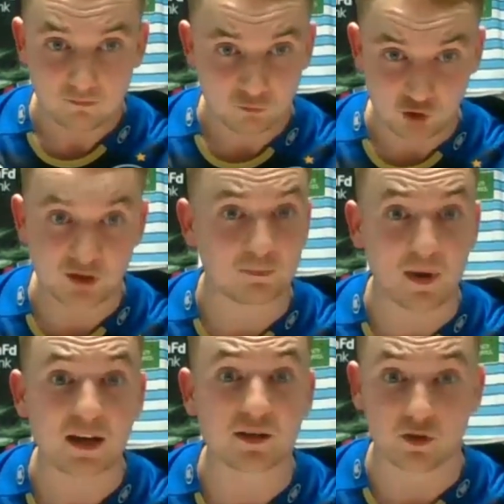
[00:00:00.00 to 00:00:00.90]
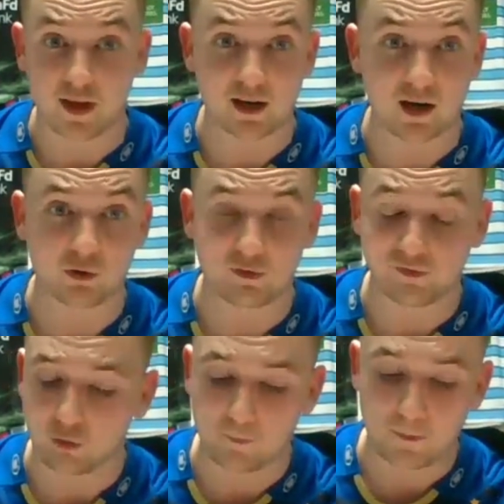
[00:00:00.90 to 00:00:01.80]
just based on their current
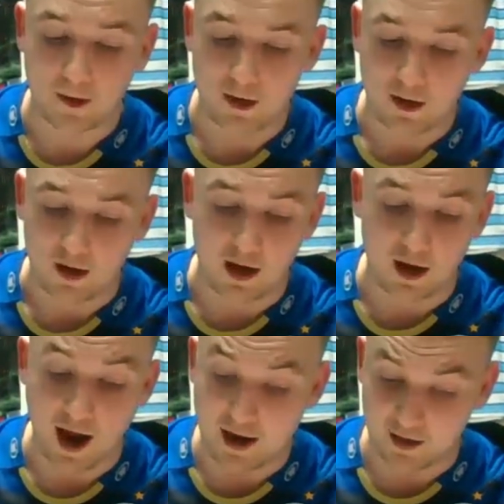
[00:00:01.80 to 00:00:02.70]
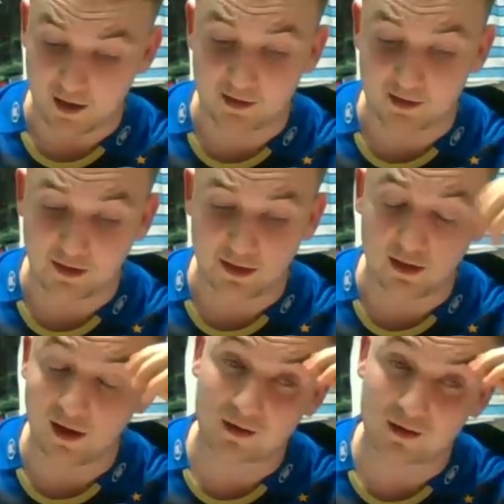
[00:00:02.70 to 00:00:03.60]
form, and I can see
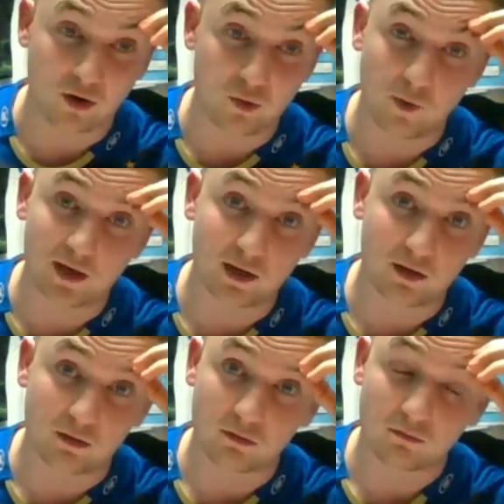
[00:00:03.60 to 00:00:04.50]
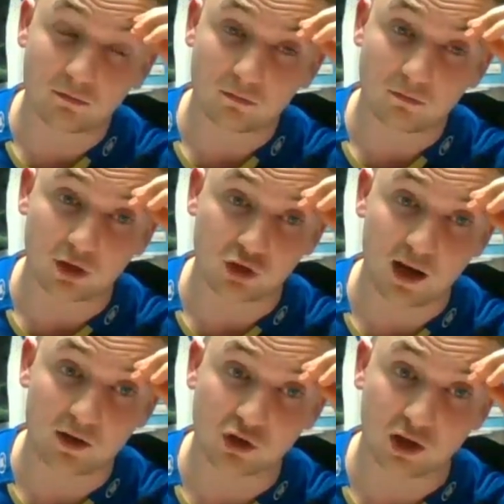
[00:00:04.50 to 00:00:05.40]
Glasgow winning the
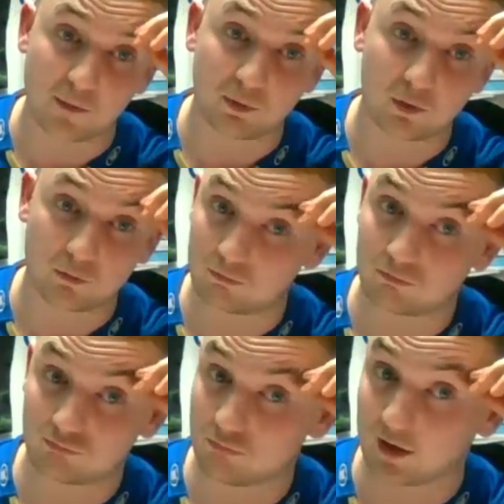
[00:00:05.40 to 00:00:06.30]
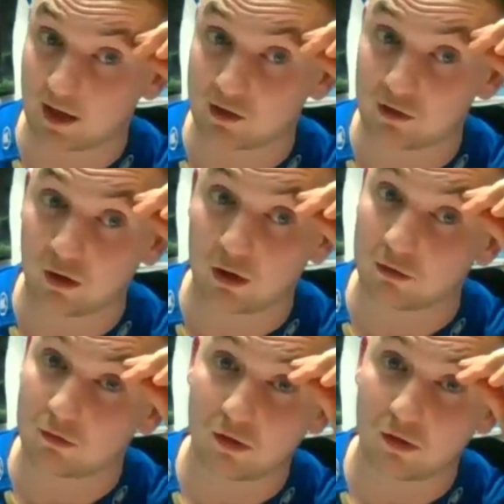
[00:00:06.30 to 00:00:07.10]
Challenge Cup against Toulon.